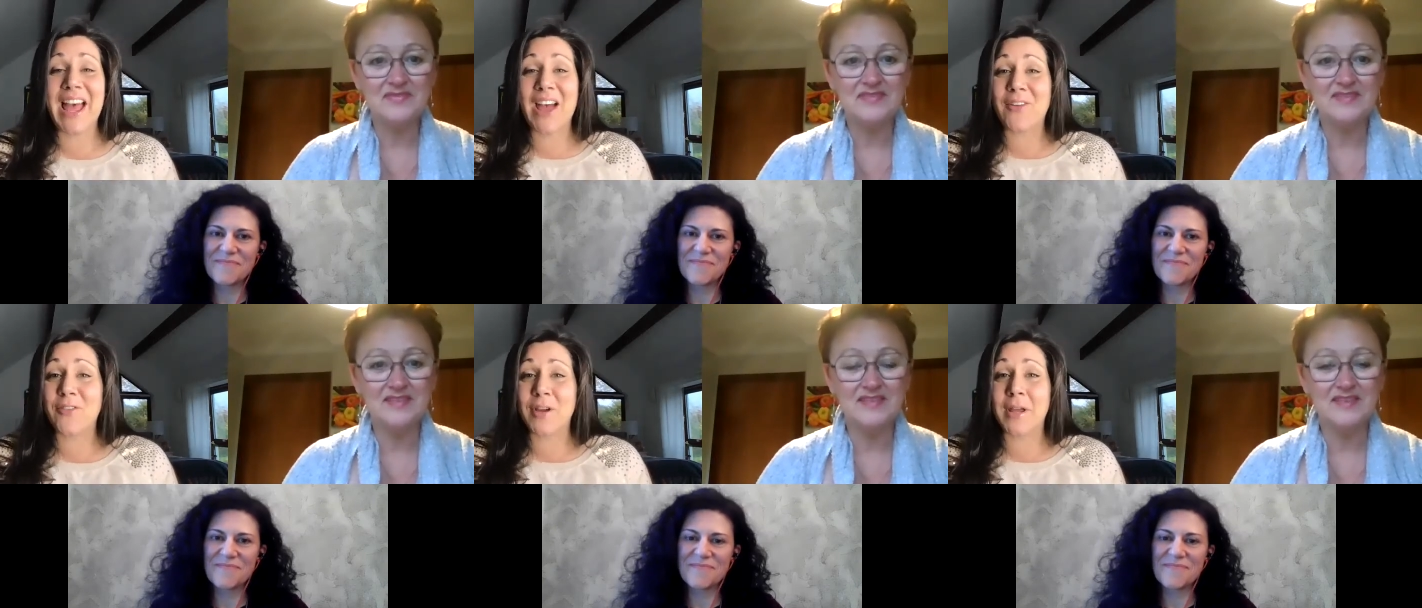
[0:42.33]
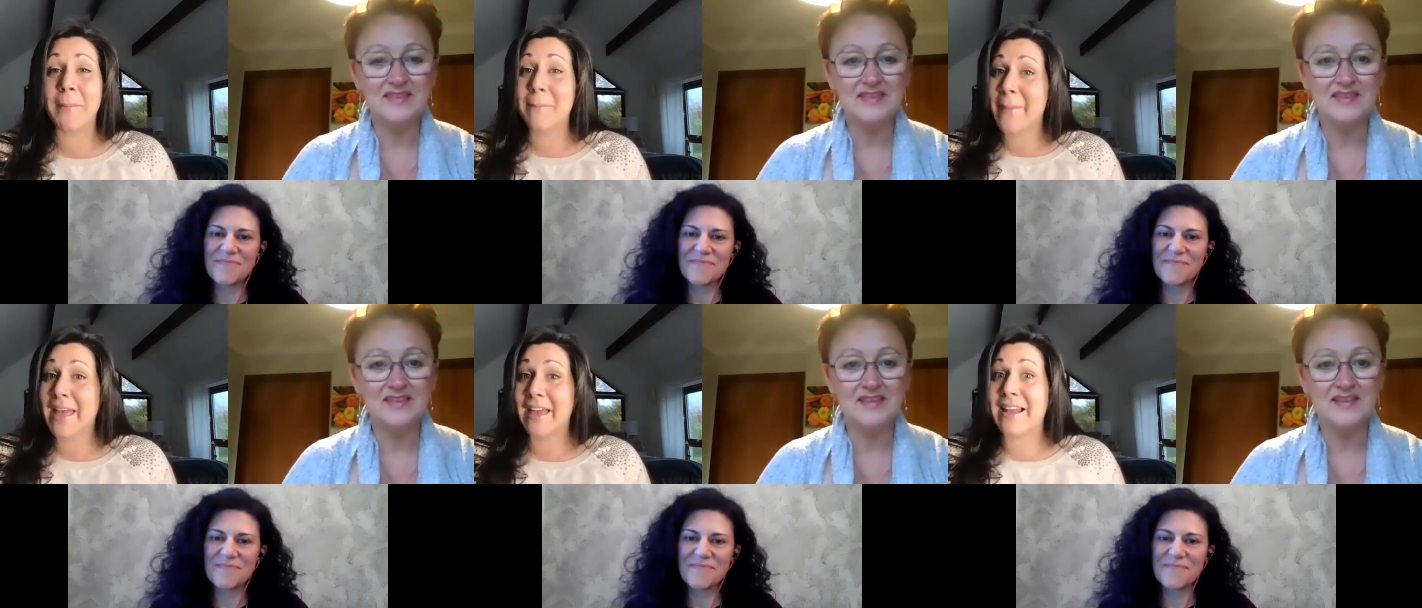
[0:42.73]
Speaker 1: every
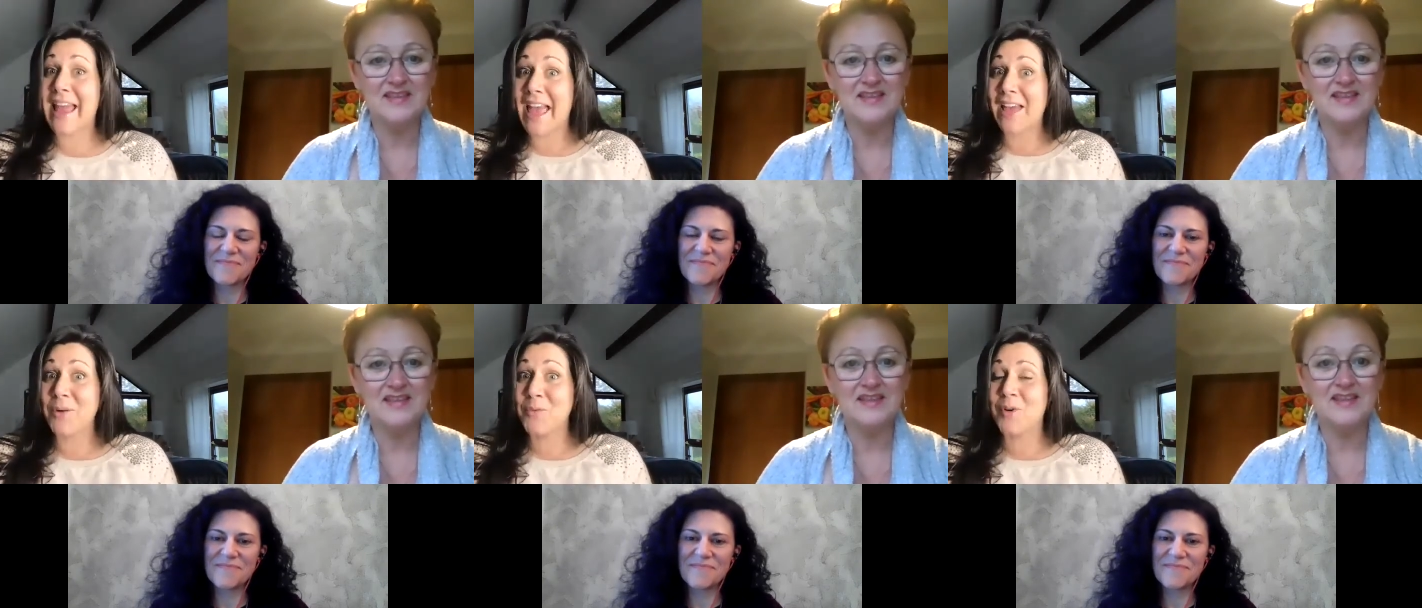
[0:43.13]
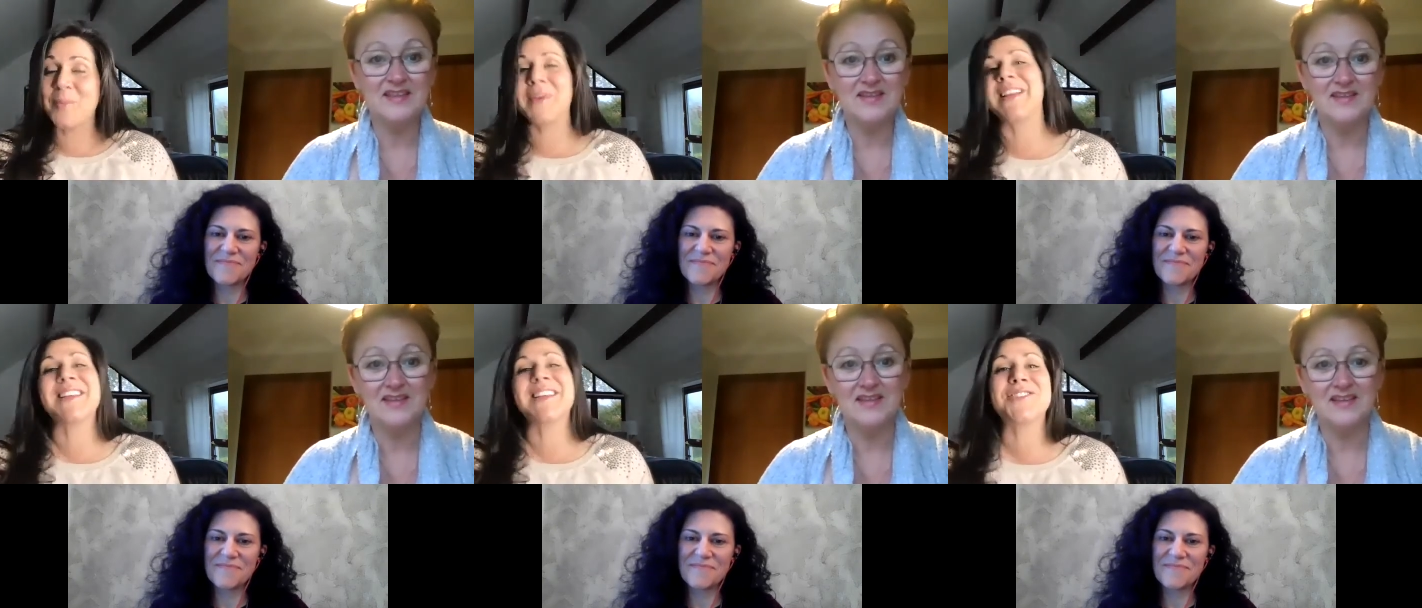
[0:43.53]
man and
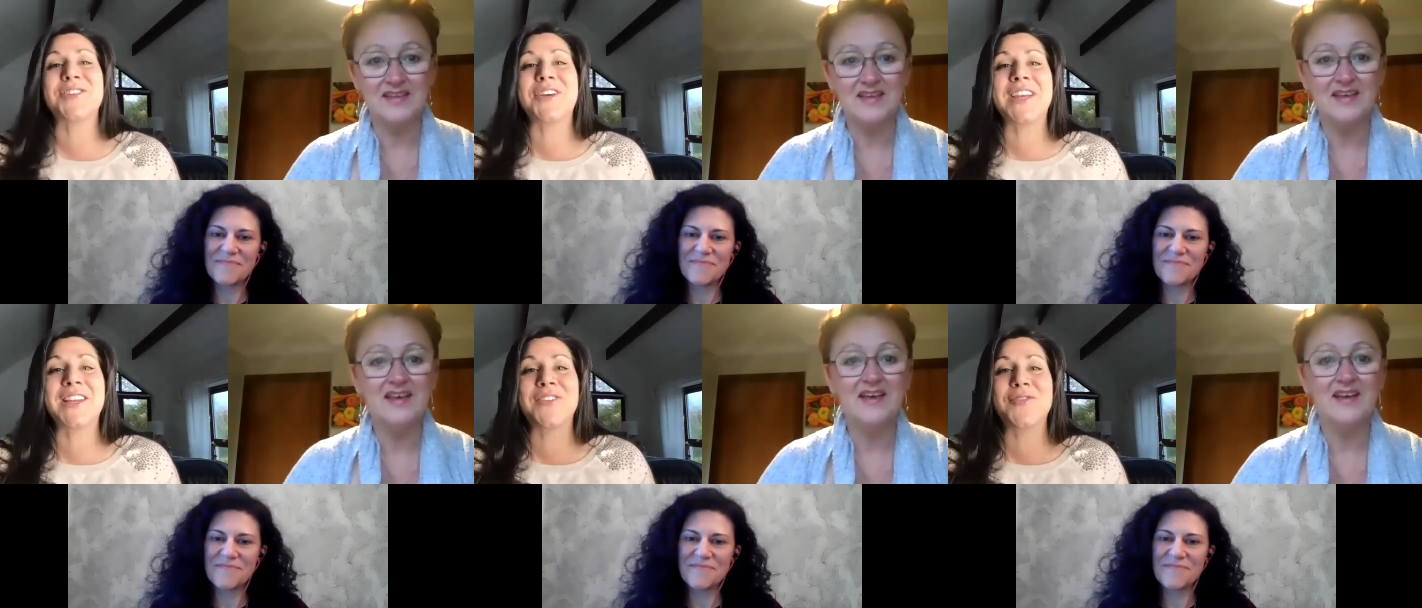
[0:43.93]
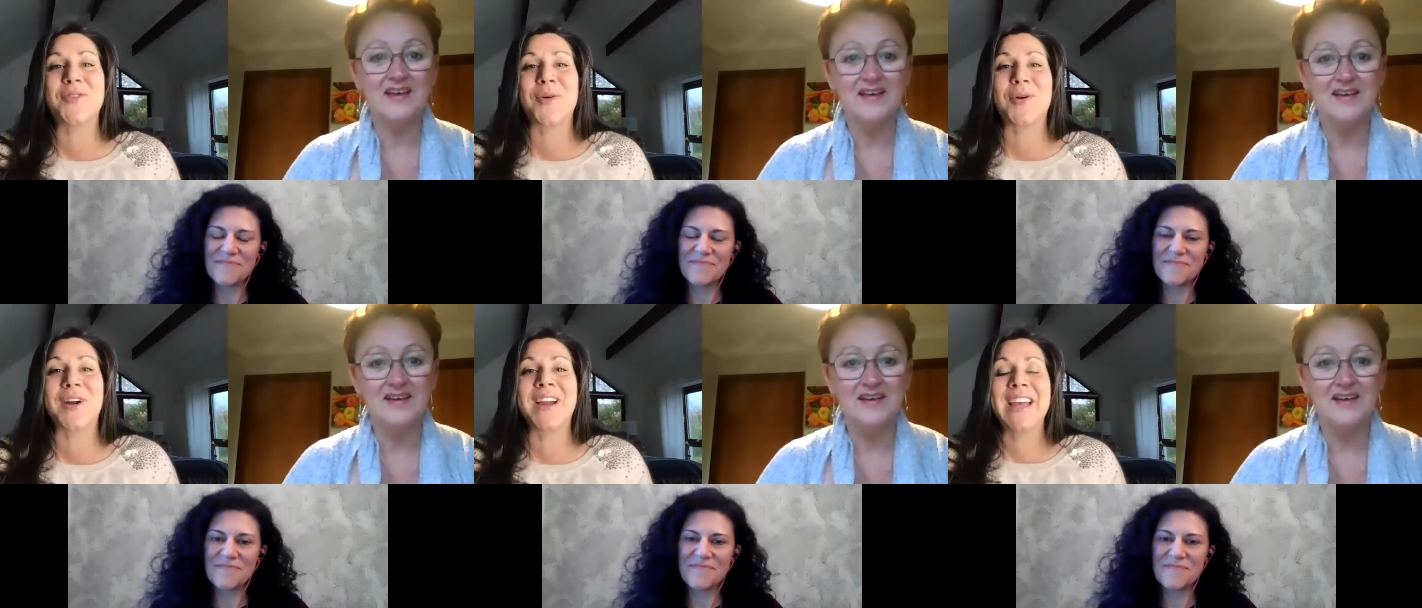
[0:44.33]
woman is looking
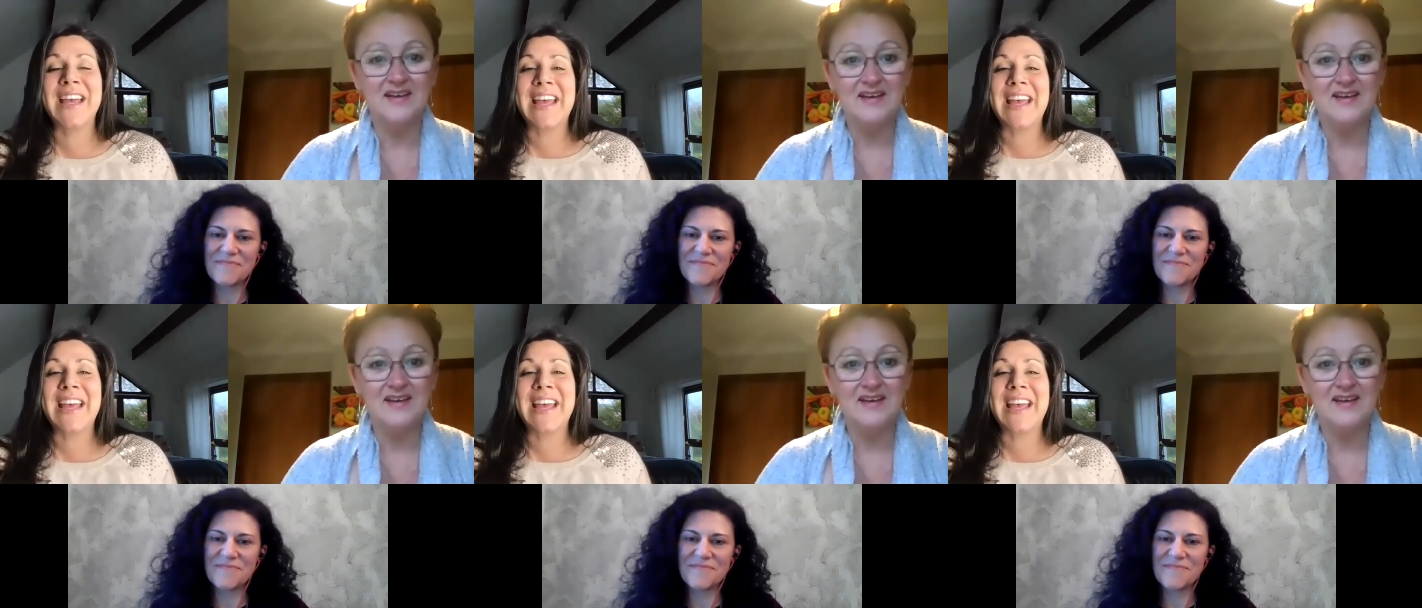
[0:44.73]
for.